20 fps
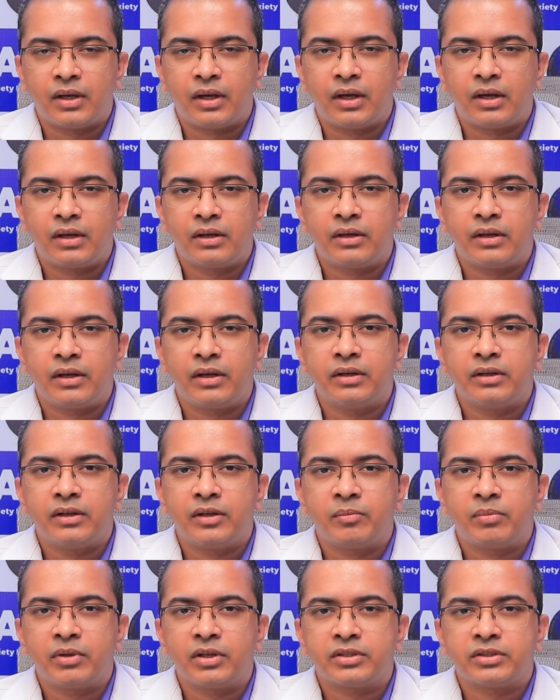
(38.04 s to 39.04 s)
And in
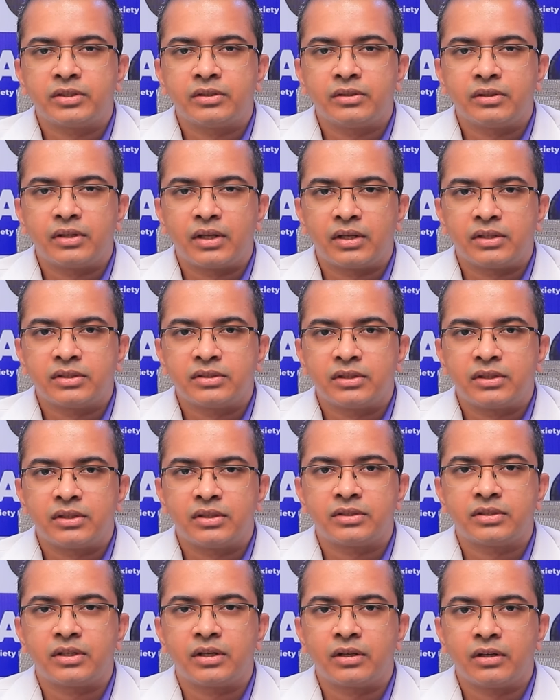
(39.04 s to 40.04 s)
depression, there is a
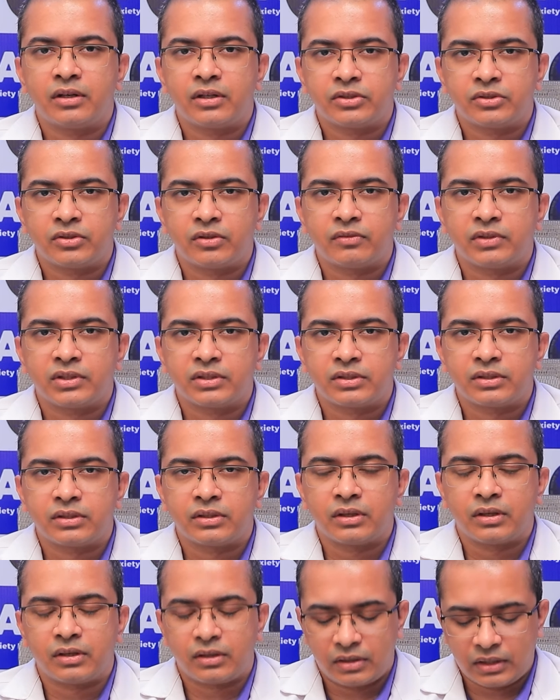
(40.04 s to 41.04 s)
dysregulation of
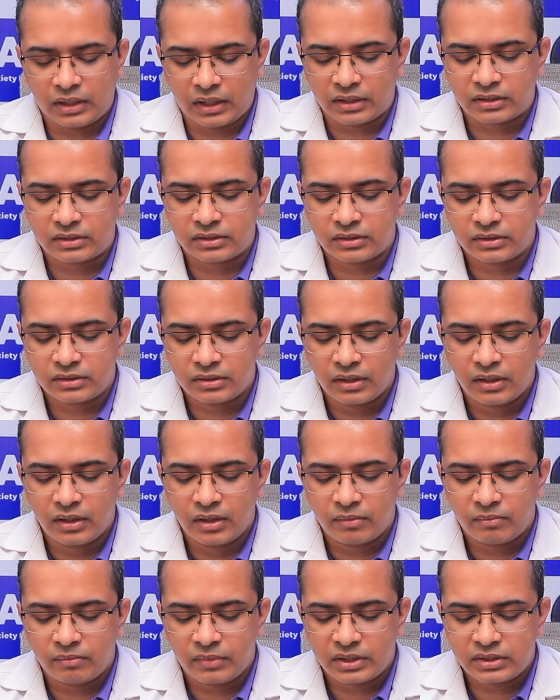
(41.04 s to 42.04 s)
this axis.
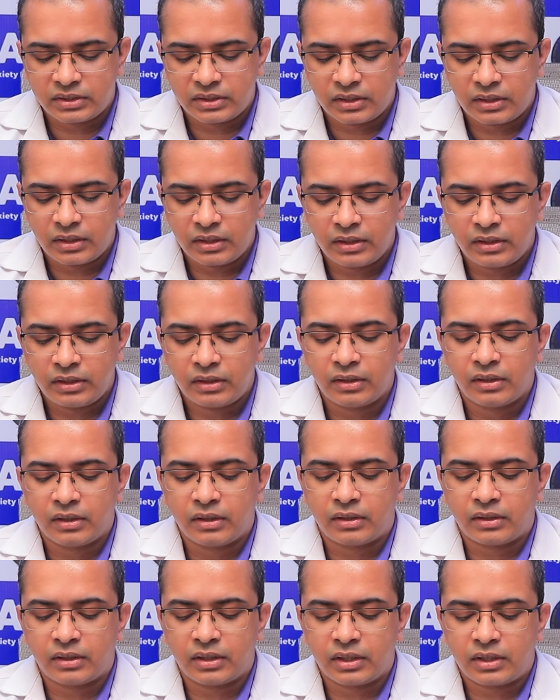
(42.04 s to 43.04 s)
Basically,
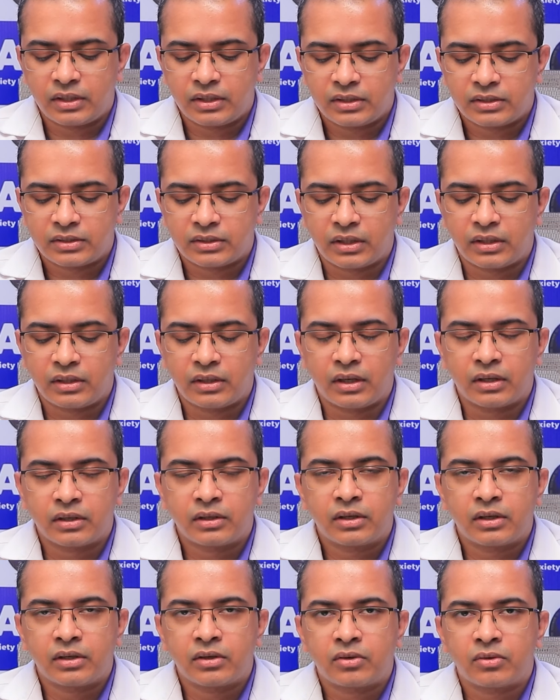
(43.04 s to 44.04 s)
there is an
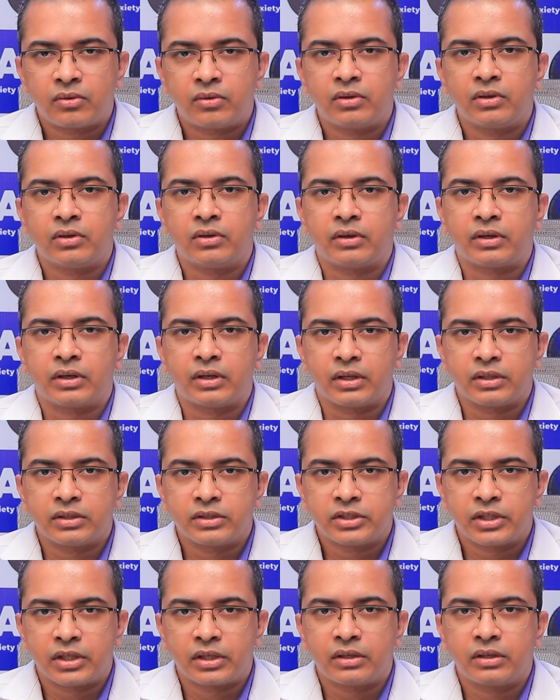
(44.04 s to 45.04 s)
uncontrolled or
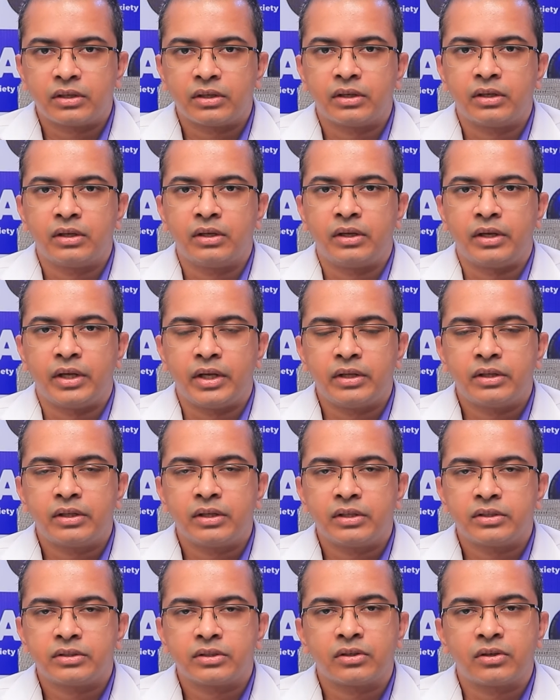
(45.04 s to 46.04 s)
unchecked
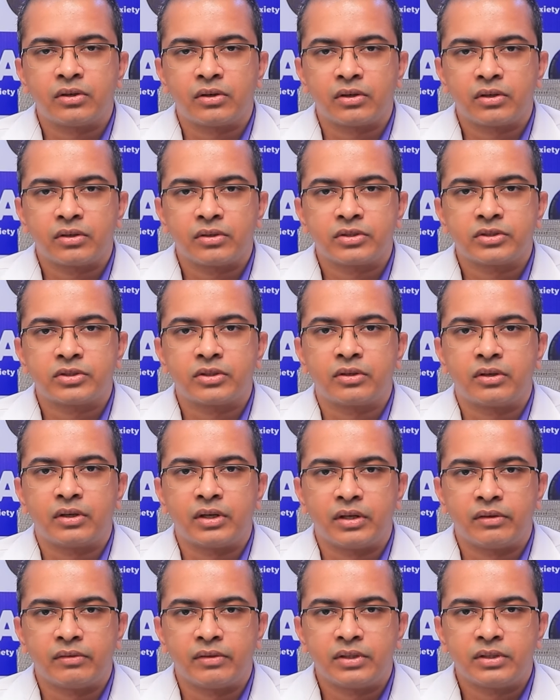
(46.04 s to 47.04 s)
increase in
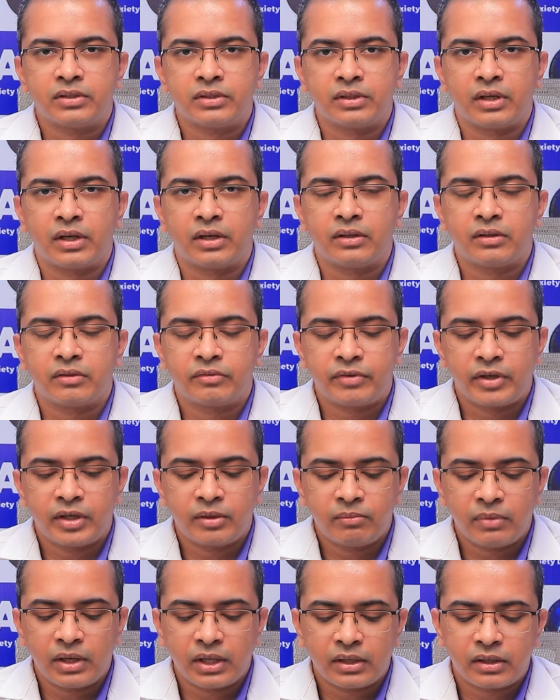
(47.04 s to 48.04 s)
corticosteroid levels, and the
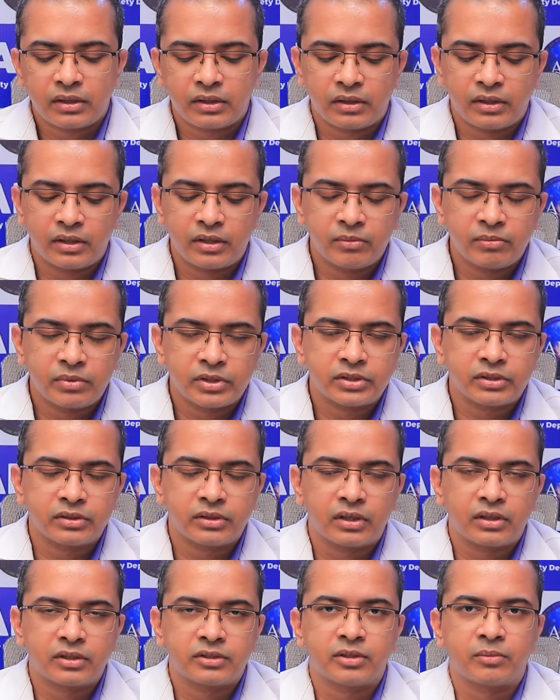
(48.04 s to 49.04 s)
feedback inhibition
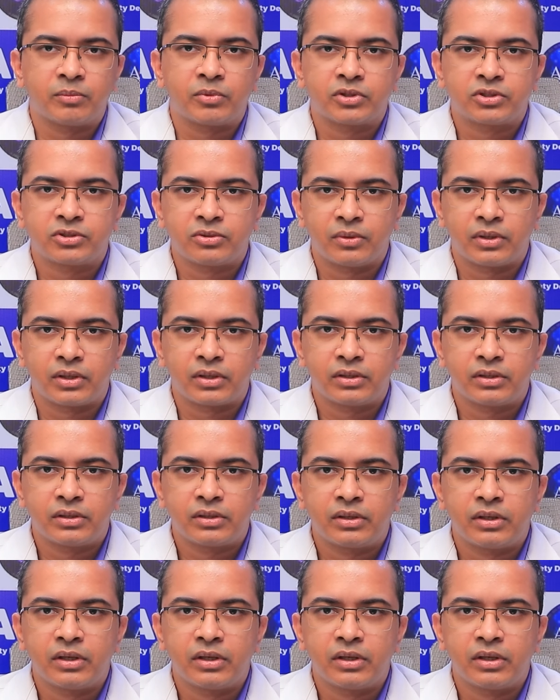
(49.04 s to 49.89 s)
that is supposed to occur